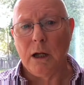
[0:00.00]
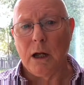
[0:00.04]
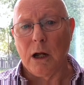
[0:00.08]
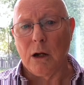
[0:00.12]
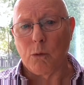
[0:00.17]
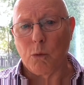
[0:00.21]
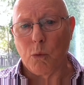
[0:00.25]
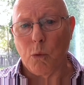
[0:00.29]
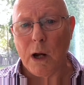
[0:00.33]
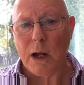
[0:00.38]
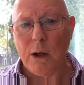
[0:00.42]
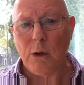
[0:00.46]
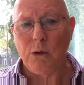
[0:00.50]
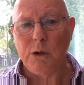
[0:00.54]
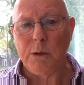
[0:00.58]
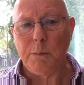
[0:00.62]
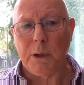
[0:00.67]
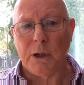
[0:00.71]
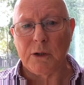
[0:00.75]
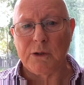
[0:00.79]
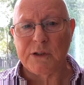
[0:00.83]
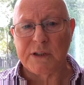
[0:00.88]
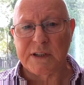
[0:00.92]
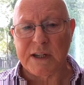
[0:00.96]
around
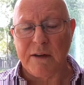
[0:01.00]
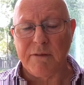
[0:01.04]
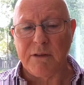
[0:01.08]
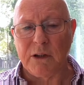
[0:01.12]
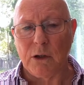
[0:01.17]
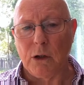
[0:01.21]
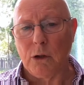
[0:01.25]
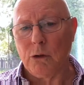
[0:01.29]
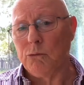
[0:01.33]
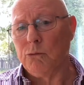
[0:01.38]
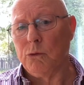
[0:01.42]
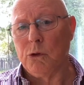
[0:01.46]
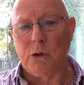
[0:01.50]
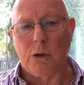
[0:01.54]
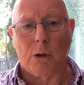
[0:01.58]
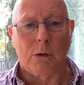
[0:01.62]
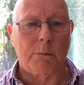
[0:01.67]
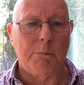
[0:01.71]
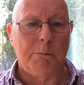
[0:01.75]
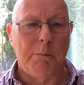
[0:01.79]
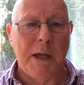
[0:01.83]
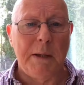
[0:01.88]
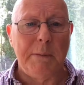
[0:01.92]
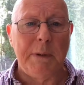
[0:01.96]
about 700, or
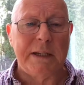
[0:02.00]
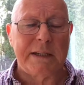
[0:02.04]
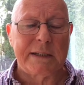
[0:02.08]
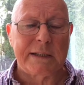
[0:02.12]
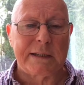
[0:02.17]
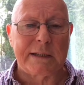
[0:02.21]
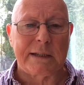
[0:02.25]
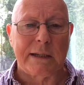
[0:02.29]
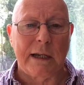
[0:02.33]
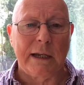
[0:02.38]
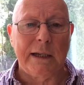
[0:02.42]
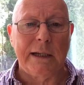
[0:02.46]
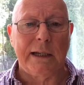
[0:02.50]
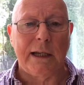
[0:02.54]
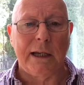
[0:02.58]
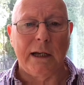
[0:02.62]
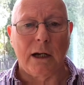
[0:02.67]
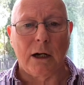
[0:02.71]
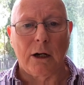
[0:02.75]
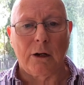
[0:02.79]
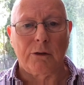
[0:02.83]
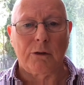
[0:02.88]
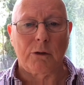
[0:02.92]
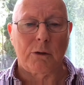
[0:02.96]
maybe slightly
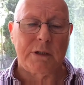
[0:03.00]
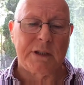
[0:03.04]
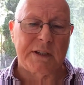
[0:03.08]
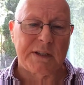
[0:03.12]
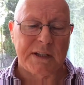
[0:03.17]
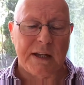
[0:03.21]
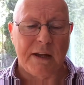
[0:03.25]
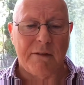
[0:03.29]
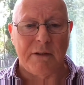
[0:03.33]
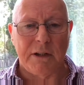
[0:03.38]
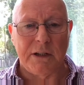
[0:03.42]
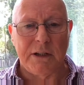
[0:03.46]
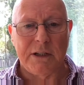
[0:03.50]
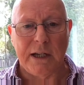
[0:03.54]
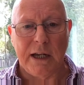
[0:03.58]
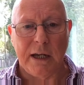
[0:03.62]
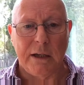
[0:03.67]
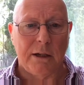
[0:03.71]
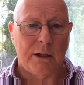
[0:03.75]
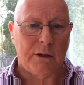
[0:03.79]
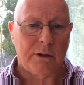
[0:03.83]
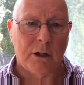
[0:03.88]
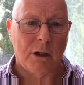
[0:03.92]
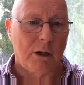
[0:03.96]
after,
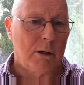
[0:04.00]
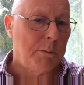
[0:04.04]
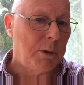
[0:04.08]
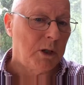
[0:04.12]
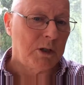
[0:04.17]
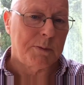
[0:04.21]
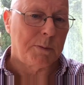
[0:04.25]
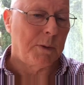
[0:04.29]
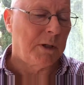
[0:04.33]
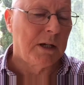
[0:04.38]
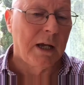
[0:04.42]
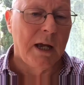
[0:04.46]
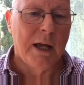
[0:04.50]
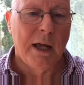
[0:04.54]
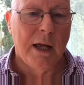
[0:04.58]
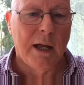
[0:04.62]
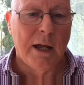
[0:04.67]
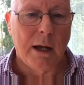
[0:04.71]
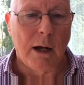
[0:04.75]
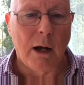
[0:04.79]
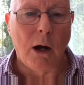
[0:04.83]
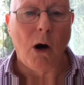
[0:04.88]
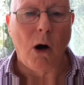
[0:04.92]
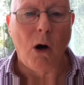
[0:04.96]
710 or thereabouts, but
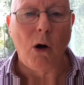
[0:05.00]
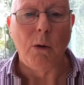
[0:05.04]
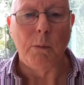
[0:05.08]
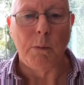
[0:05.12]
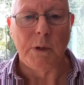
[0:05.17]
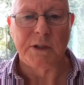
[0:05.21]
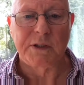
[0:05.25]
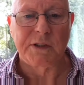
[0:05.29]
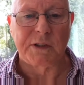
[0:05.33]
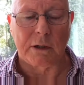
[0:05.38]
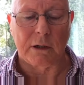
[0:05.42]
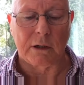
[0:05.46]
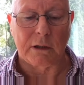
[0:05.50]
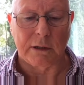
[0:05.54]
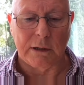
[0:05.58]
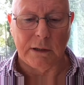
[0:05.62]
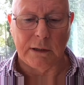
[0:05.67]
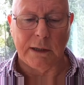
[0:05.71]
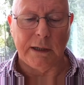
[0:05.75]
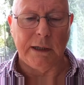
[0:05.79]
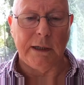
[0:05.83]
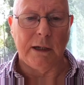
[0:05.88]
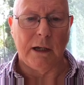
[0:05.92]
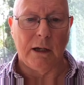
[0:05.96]
almost
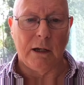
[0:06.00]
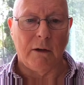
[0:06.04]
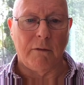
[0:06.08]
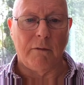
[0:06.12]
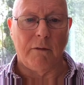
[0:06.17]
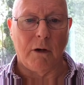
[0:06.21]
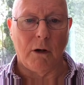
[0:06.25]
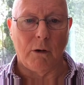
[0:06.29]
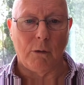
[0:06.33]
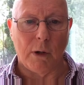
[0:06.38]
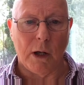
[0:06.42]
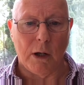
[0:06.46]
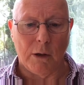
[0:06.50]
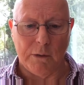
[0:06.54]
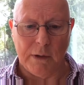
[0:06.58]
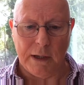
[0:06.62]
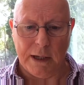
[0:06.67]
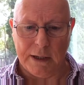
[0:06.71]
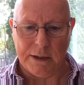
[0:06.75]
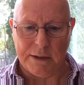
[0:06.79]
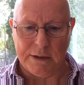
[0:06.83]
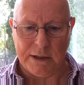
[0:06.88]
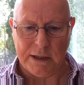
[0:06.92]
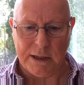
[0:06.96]
certainly around
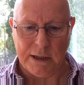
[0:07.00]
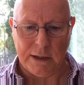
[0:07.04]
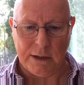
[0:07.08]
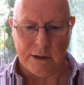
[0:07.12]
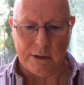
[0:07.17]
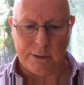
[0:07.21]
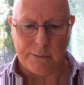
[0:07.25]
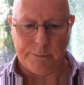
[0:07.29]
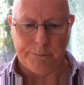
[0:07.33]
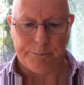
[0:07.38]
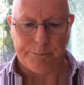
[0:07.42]
that date.